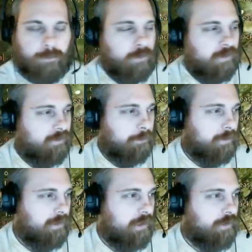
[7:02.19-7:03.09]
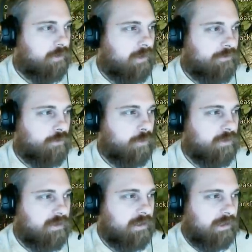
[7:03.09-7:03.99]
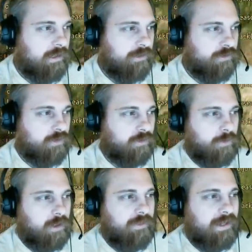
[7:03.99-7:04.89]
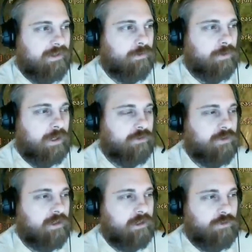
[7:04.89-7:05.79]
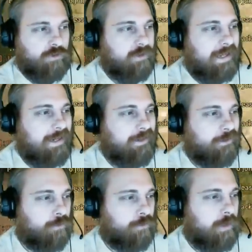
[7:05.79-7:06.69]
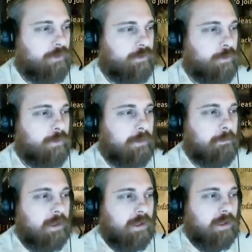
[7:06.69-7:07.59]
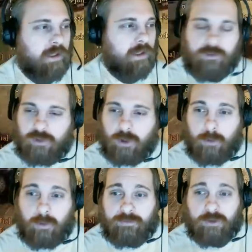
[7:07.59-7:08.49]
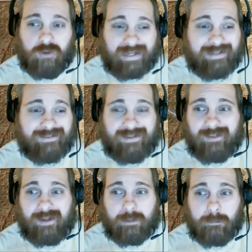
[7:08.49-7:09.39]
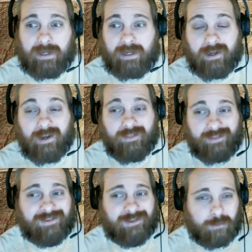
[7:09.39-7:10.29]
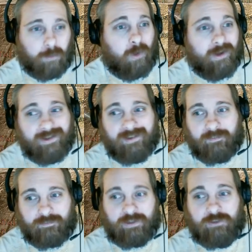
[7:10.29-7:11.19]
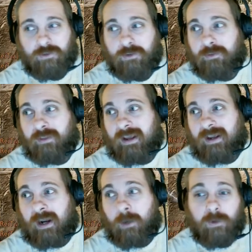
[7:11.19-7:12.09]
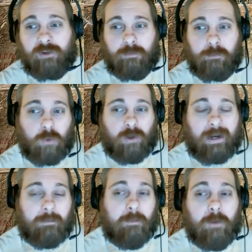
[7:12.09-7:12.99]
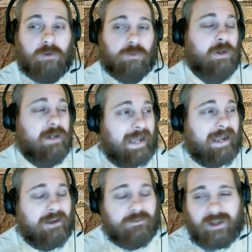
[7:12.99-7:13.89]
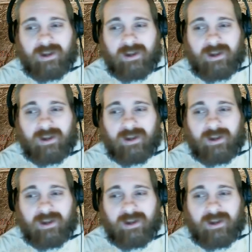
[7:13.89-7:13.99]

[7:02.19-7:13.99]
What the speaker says: you can simply hit your left joystick and it's going to run in that direction, and it should take us right to him. So if you're lazy like me, this is one feature that I wish more MMOs would have.